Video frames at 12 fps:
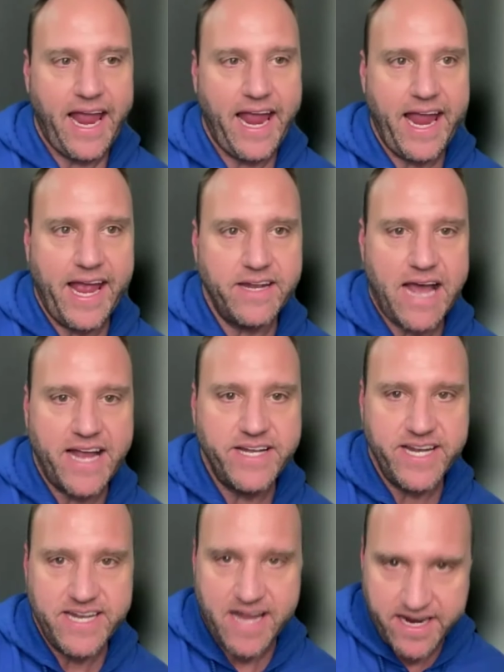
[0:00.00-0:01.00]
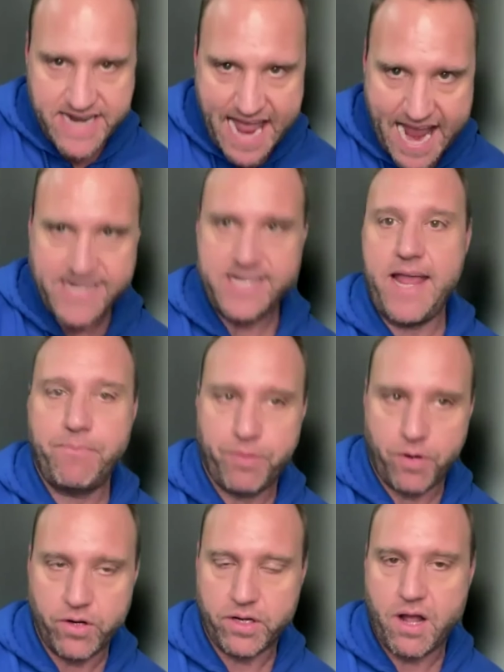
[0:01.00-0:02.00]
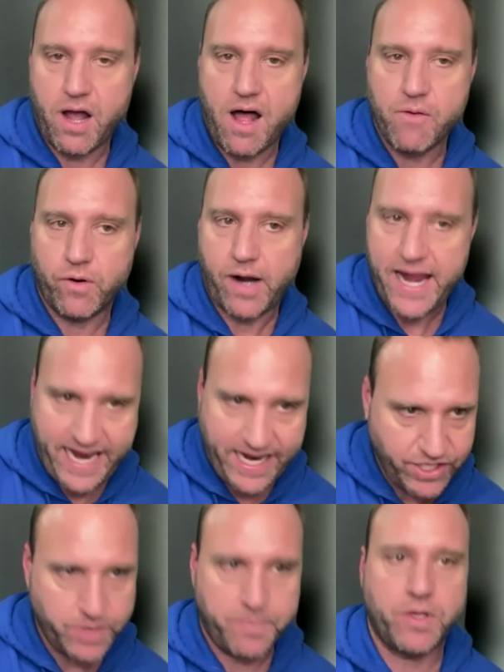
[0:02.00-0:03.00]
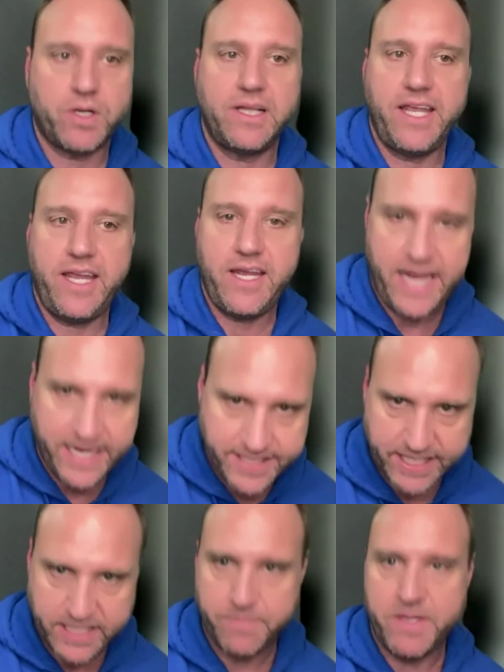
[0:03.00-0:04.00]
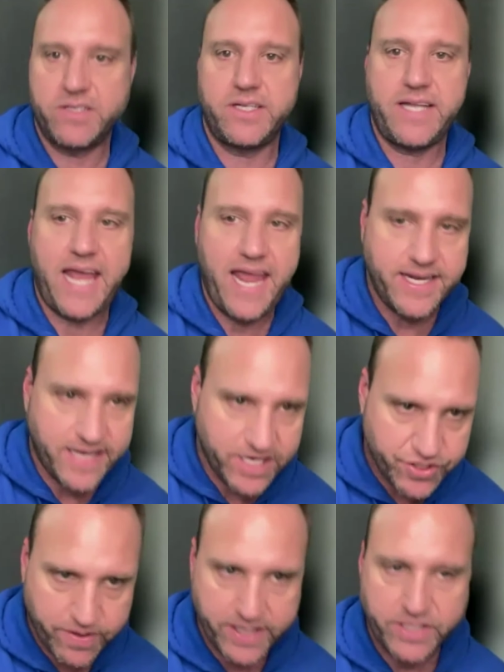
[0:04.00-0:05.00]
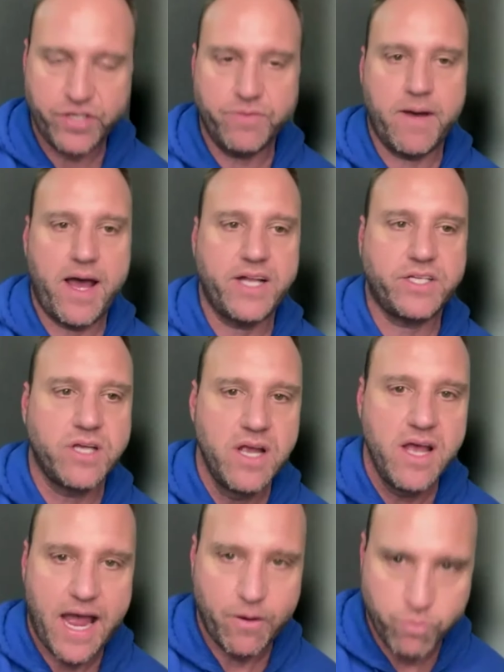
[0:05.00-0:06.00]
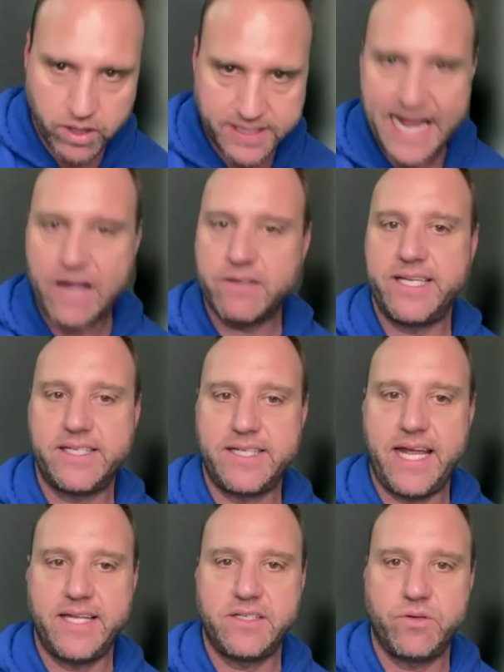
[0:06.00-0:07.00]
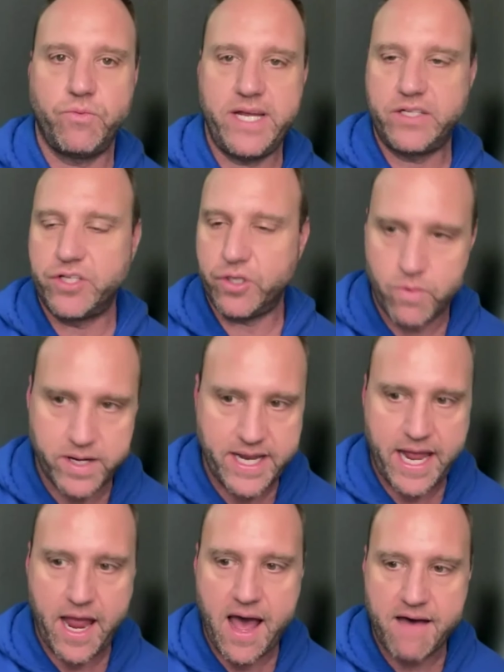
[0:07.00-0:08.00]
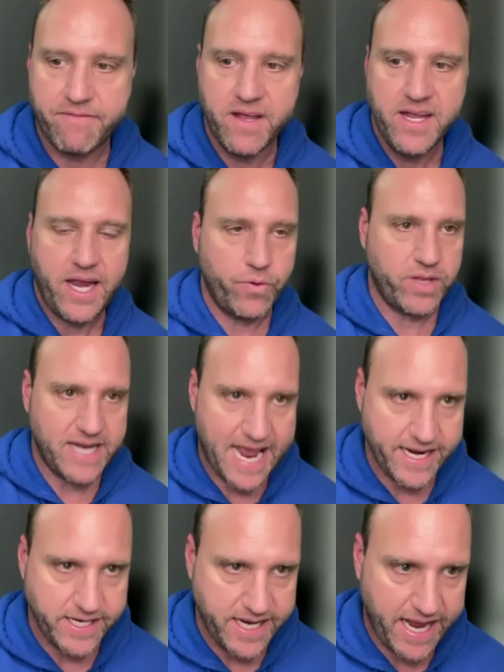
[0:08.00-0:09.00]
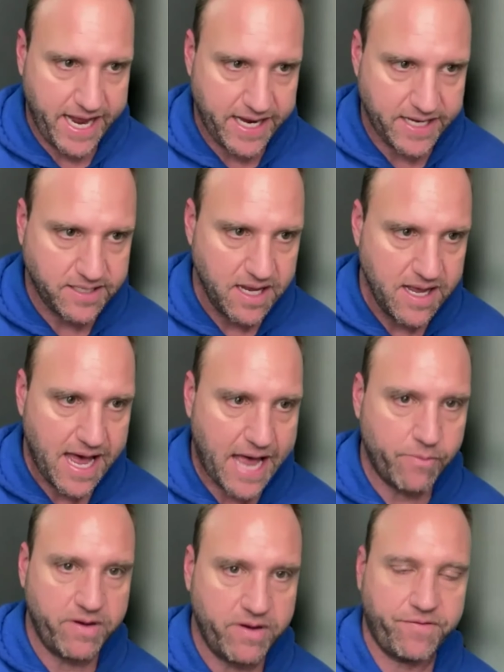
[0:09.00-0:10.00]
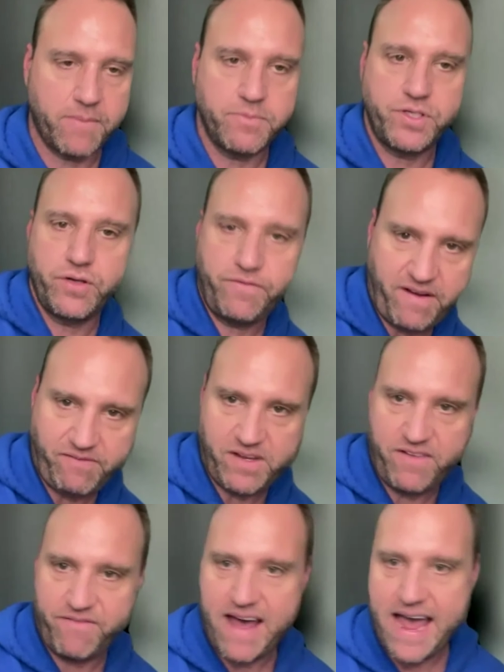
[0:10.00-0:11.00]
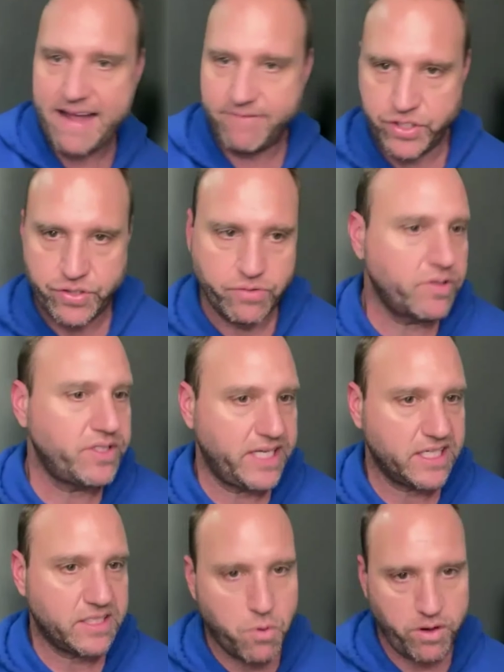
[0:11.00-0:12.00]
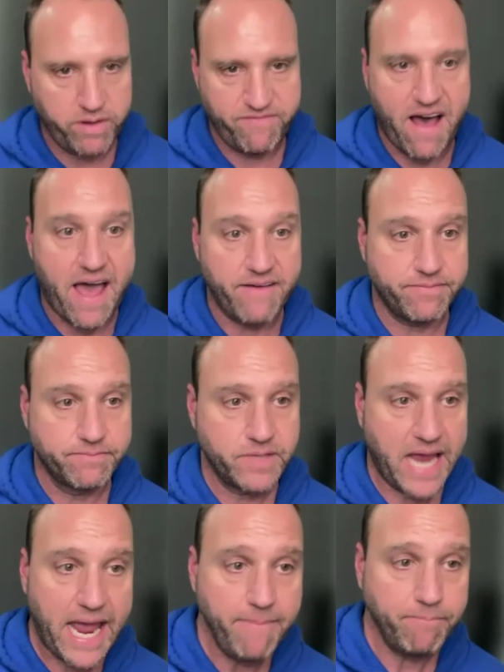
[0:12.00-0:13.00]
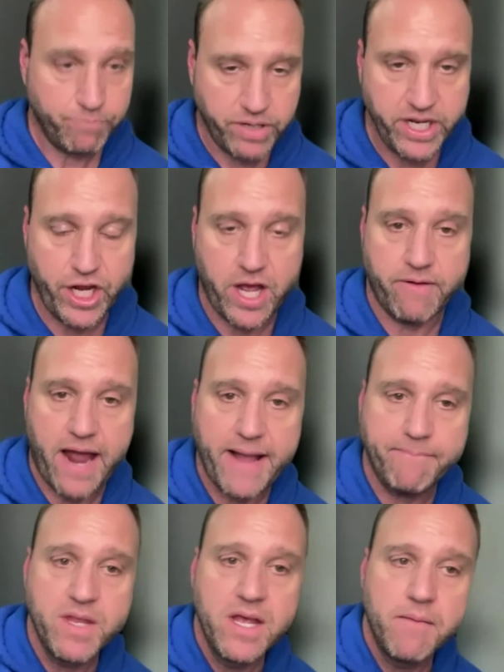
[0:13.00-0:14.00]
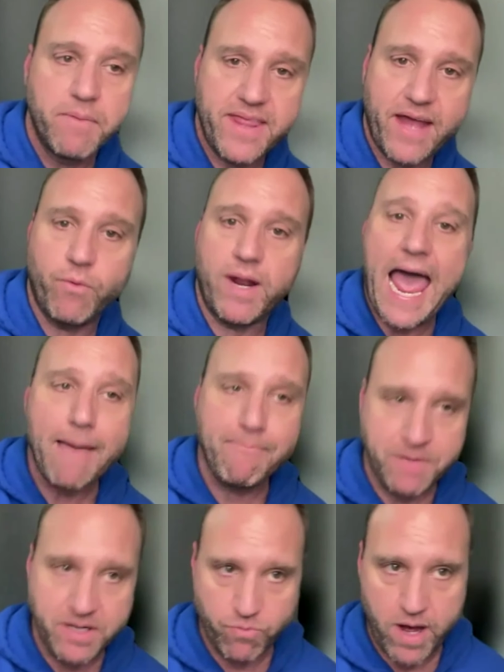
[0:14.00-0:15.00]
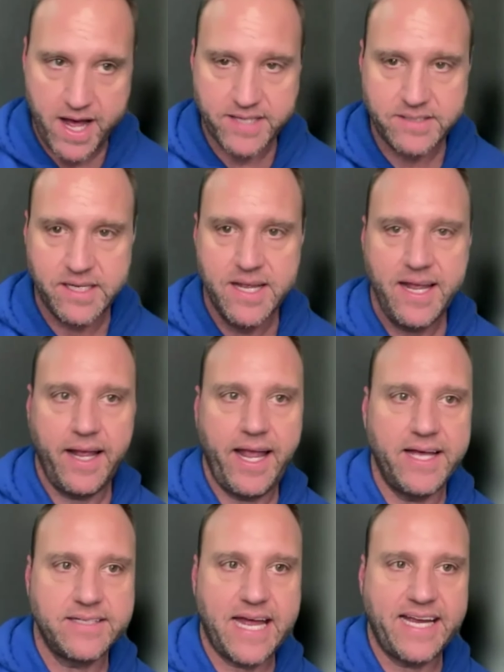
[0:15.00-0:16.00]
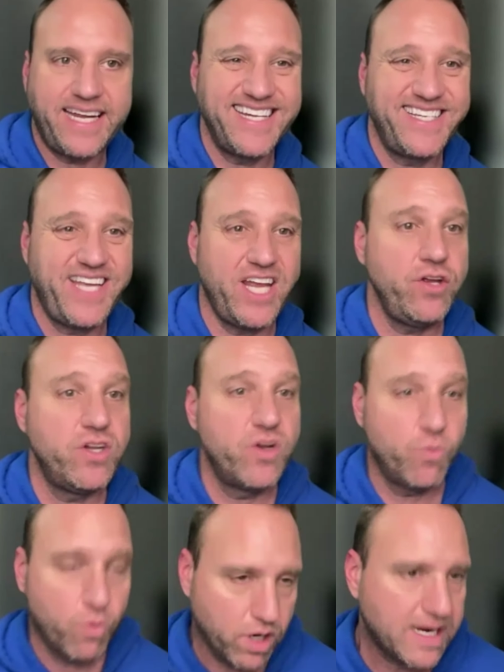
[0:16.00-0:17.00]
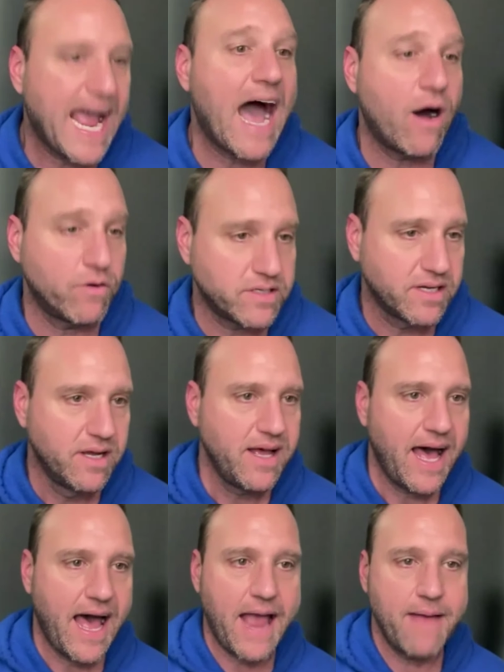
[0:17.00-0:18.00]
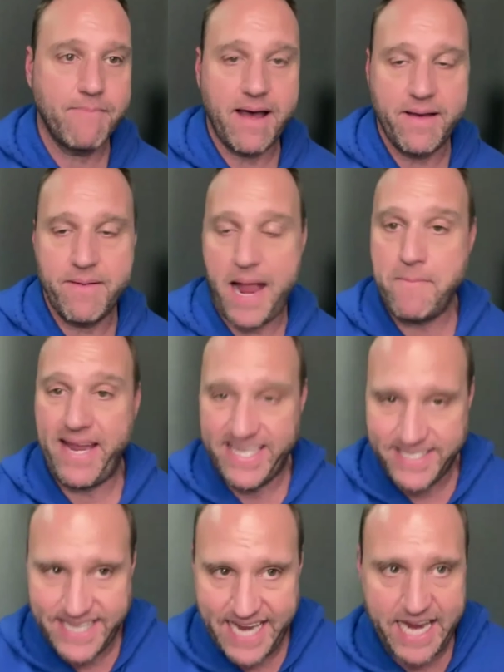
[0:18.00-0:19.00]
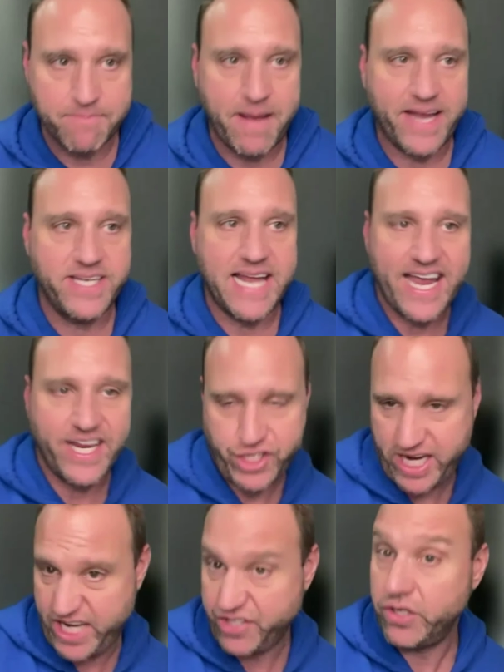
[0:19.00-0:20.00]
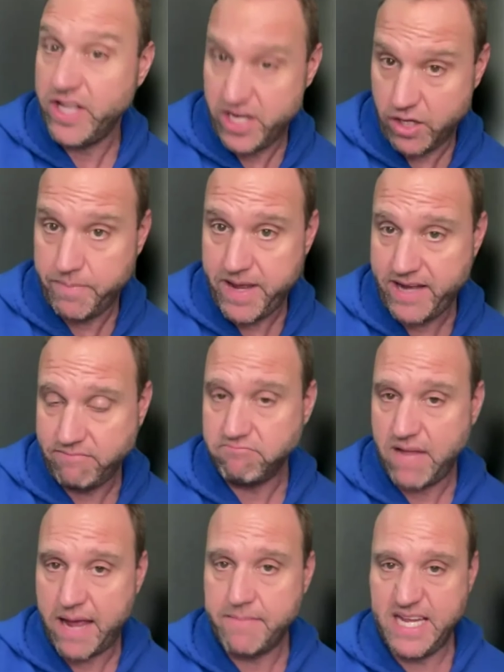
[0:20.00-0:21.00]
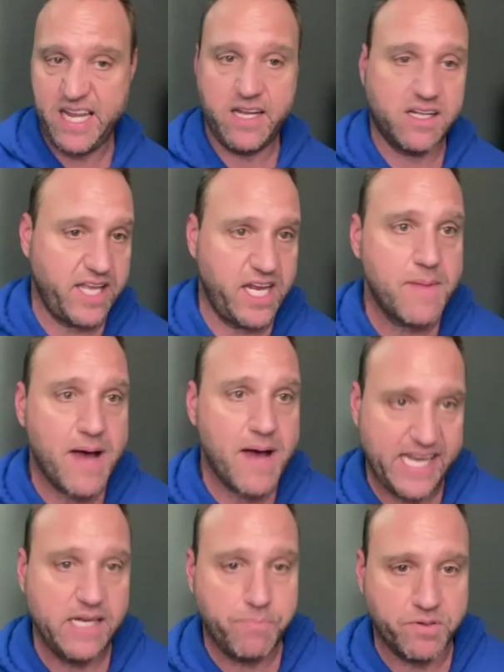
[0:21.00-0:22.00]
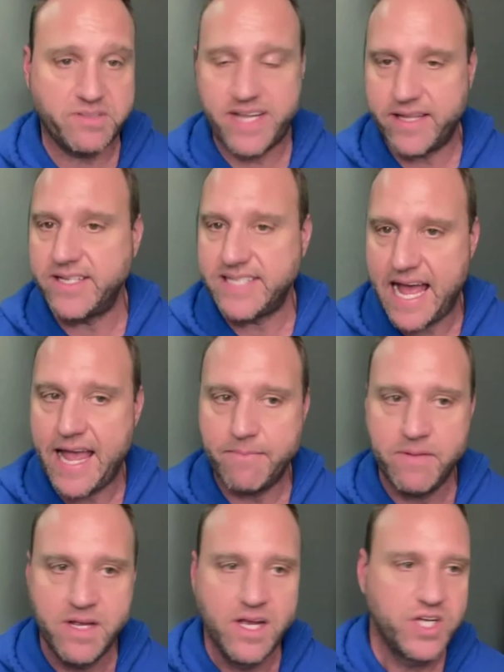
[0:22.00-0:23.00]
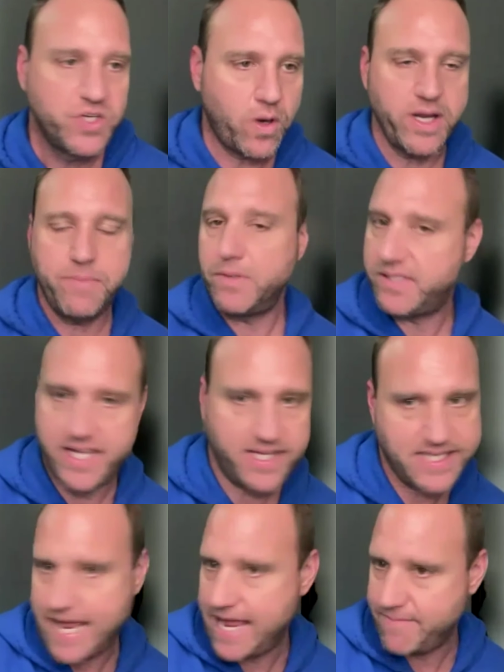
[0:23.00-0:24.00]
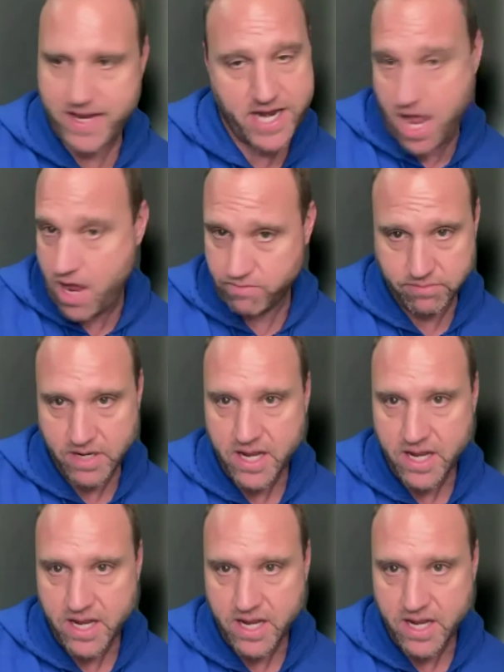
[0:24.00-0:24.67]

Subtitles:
And I did a 90-day protocol where I ate super clean, ate 6 meals a day, didn't drink too much. I worked out 6 days a week, took 1 day off. And within 90 days, I went from 255 to 206.5. Okay, pretty good, right? But then what happened was, as I continued to work out, I maintained my diet changed a little bit. I eat clean about 80% of the time, 20% of the time I don't.